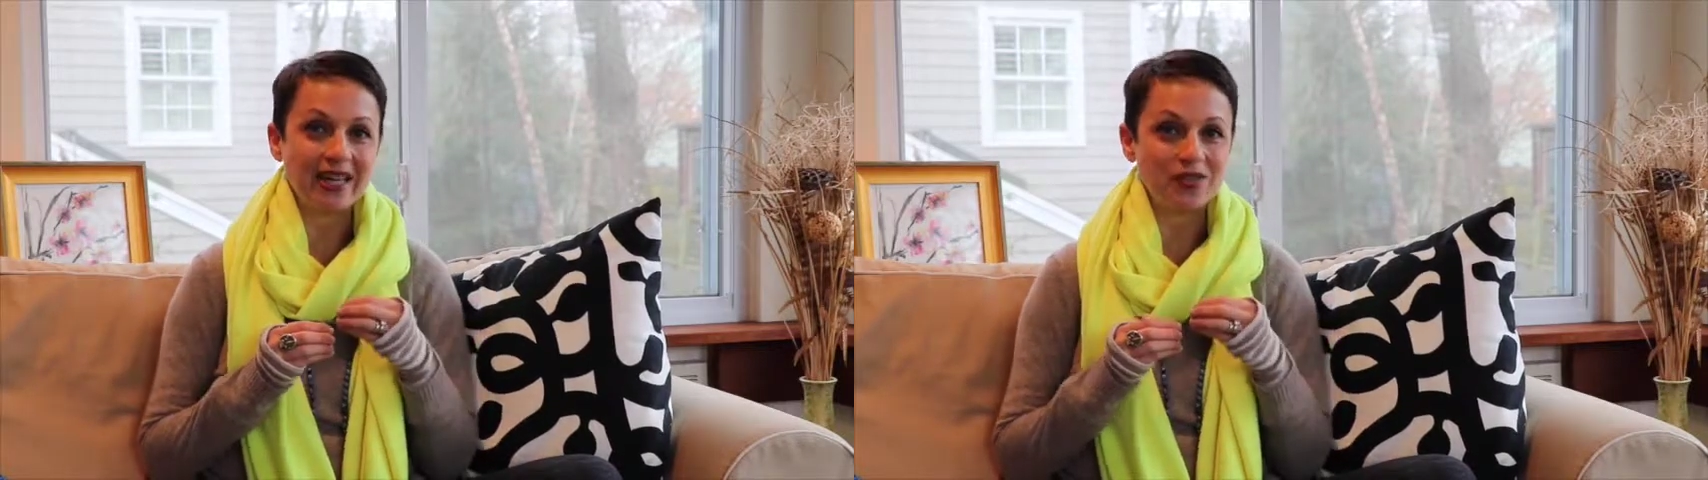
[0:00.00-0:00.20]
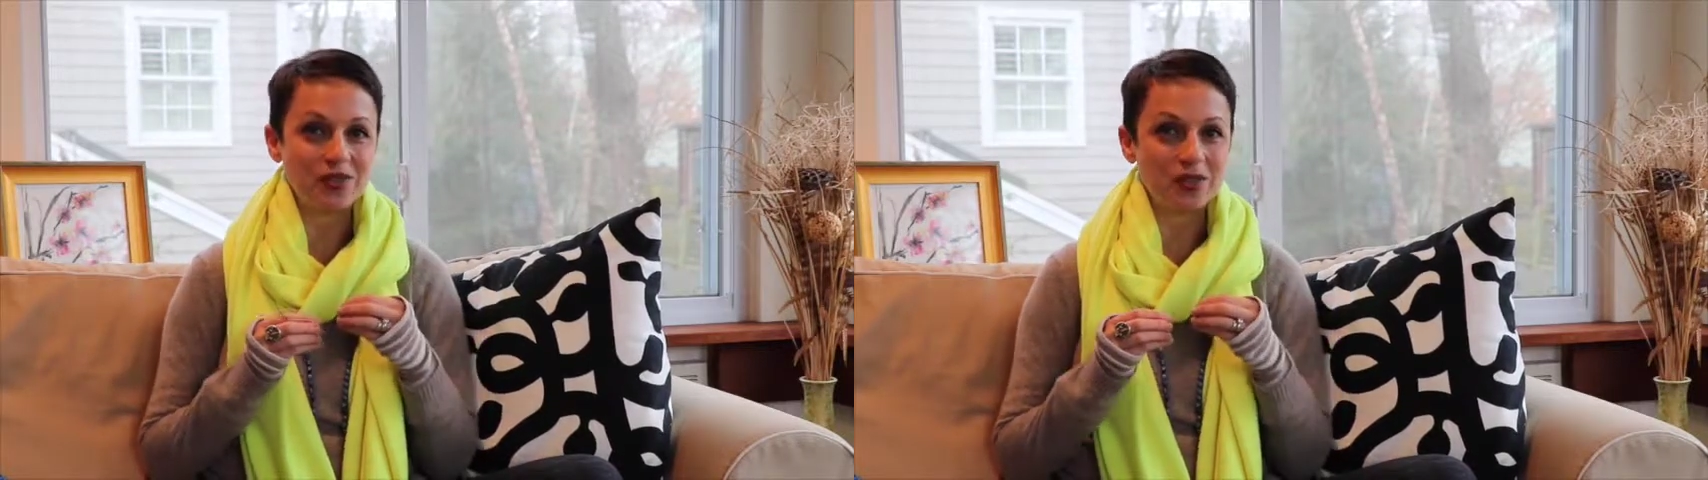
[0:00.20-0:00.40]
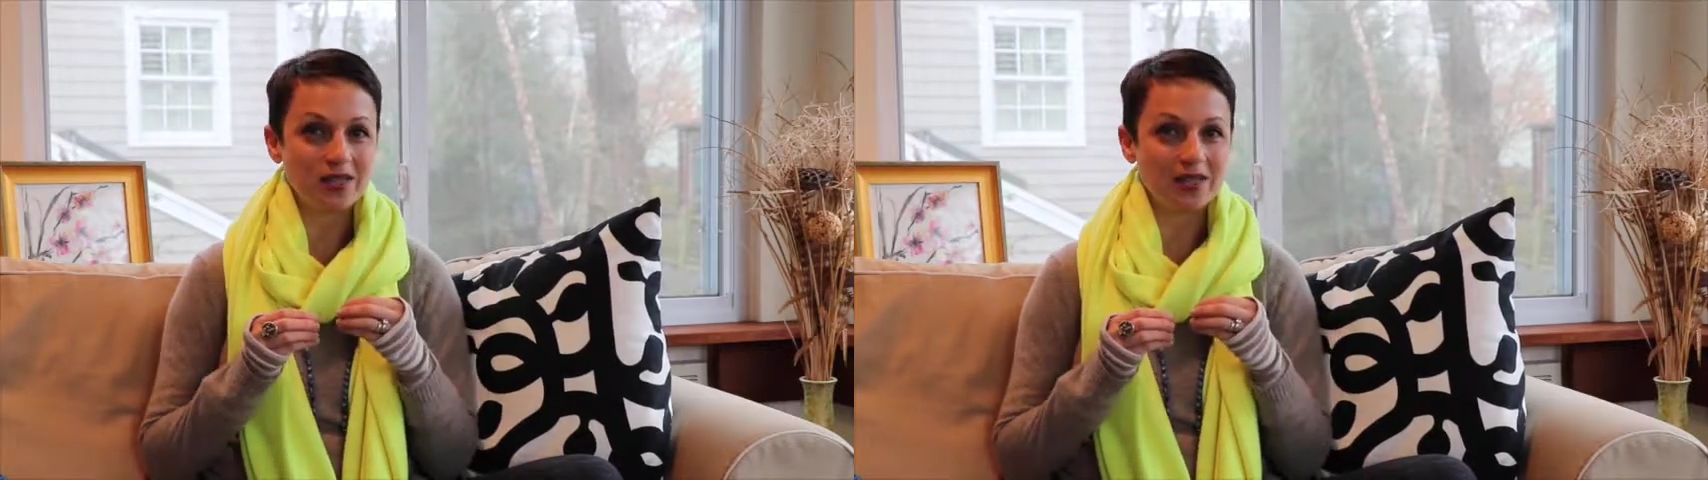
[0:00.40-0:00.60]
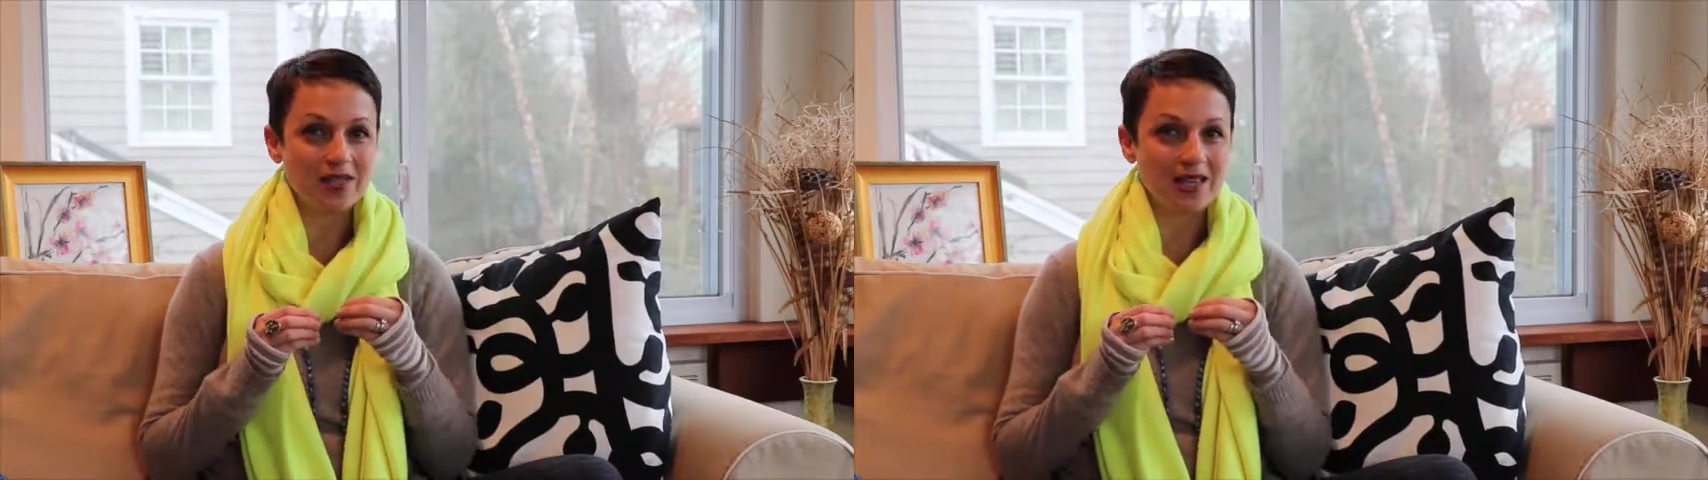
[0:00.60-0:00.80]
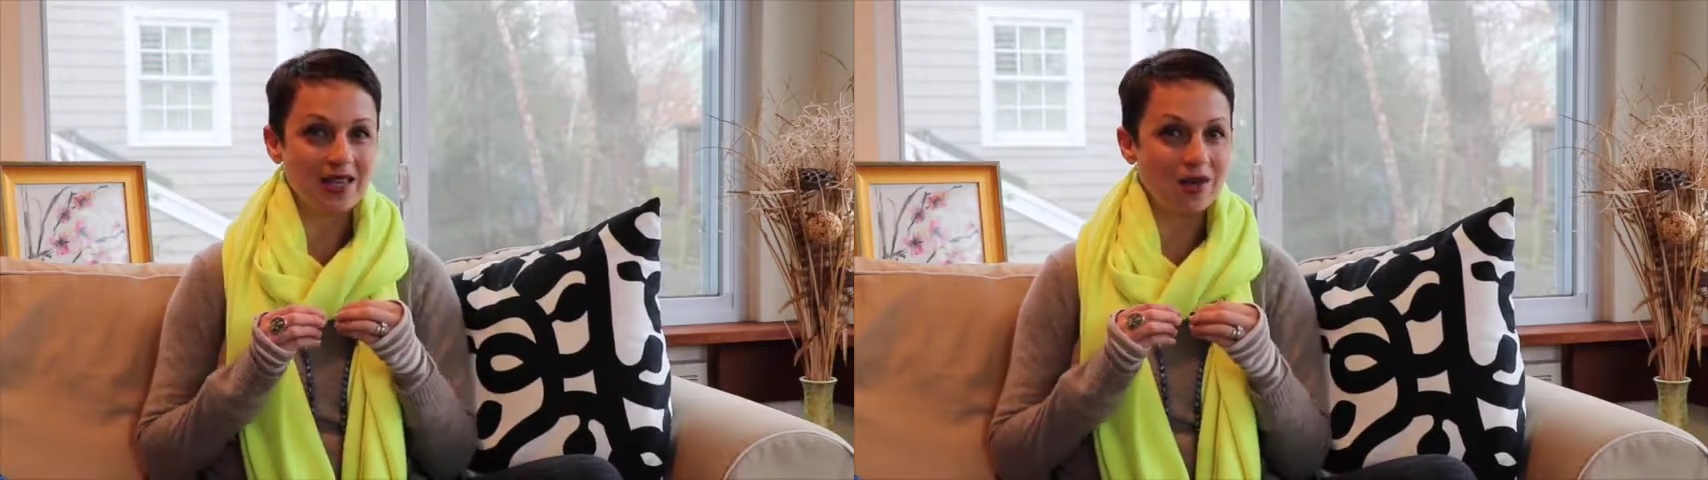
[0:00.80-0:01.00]
and just
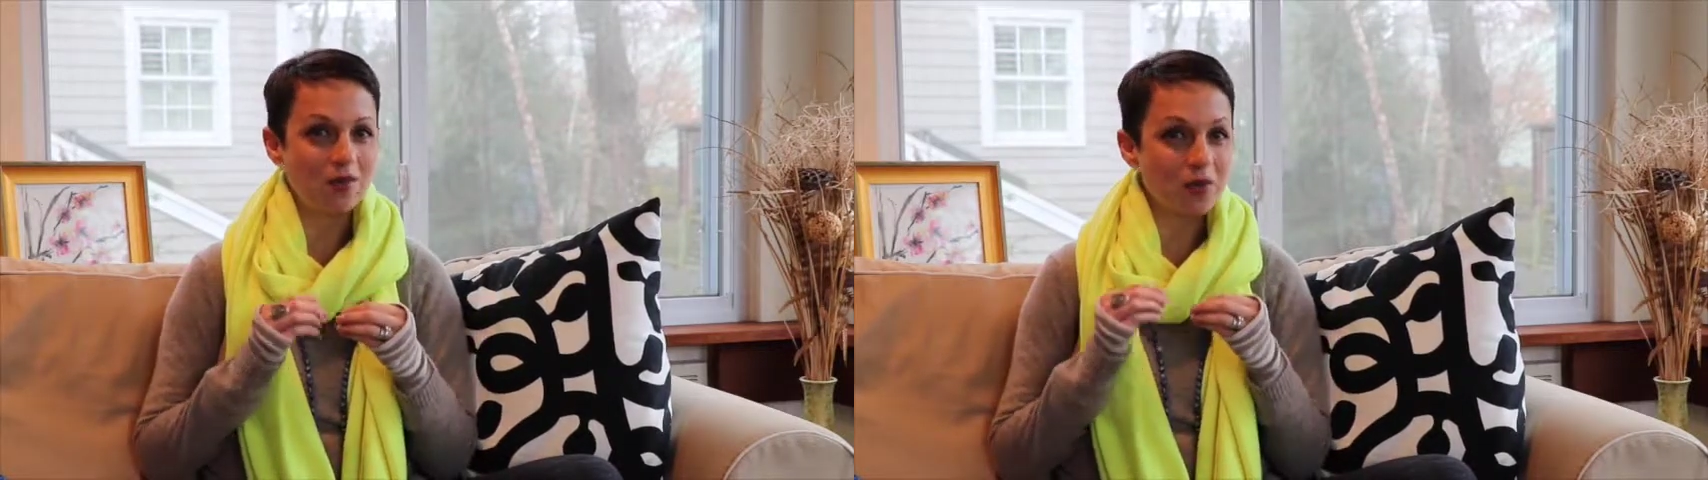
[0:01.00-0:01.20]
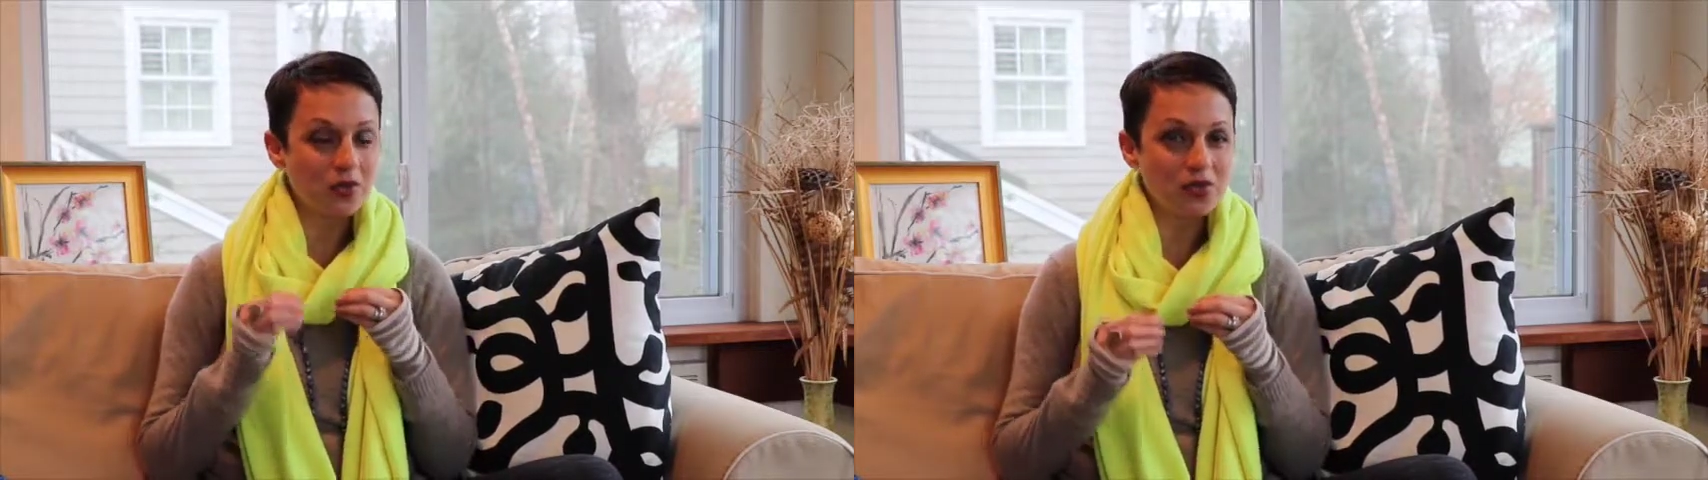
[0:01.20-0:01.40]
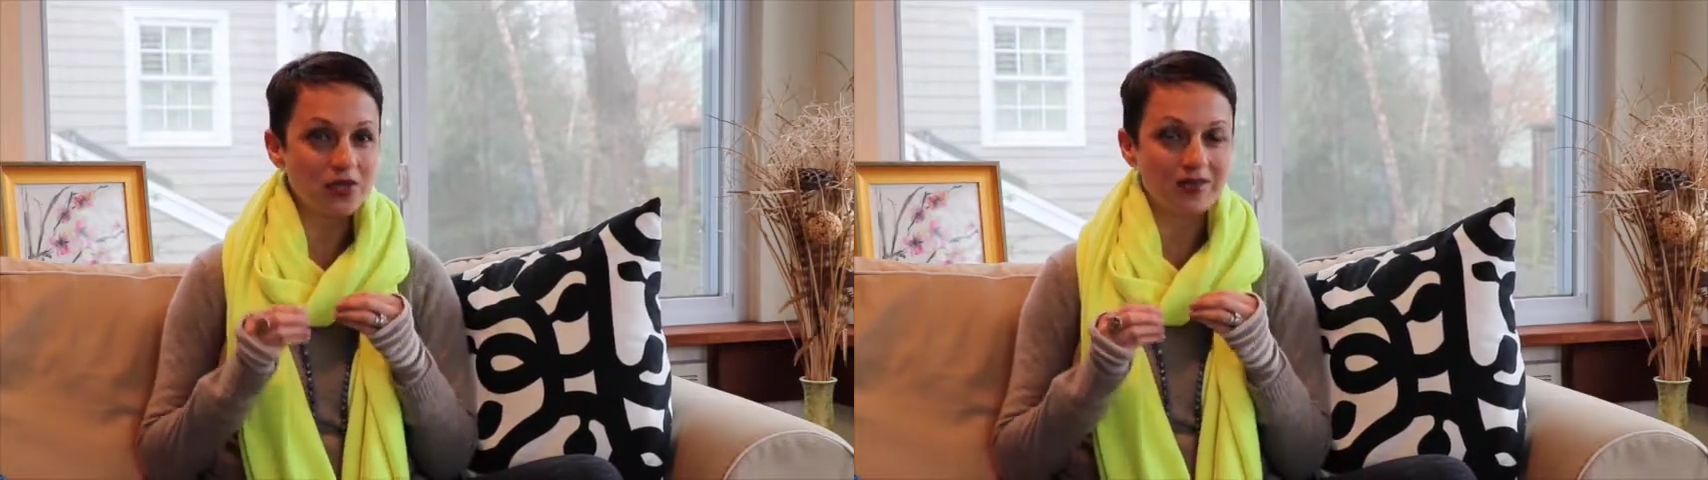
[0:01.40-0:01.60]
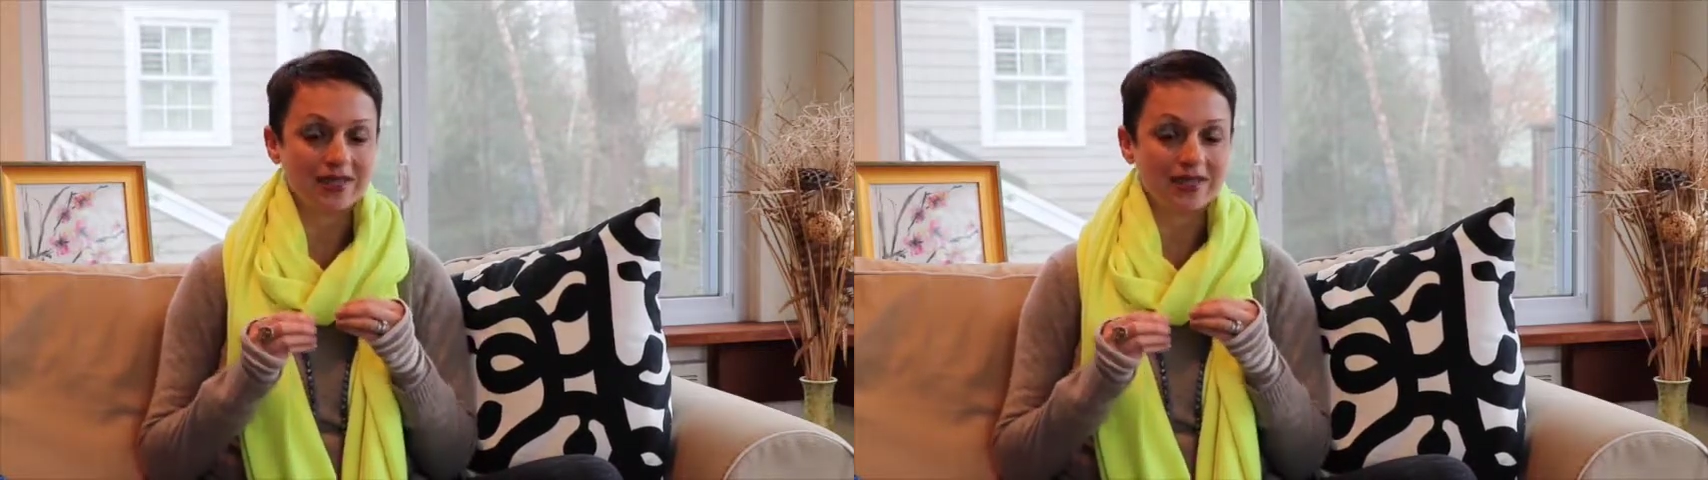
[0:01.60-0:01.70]
the emotional